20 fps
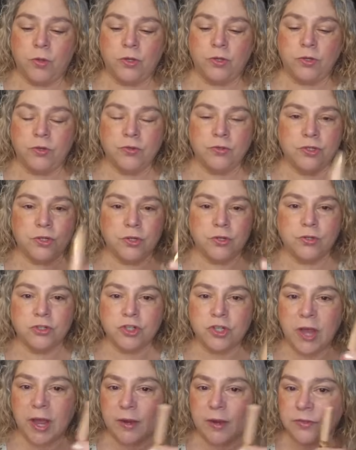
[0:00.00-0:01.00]
could use your
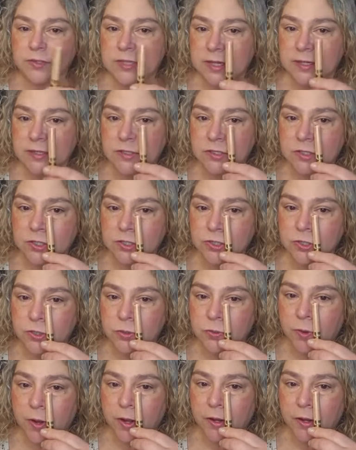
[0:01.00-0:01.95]
Shadow Sense to do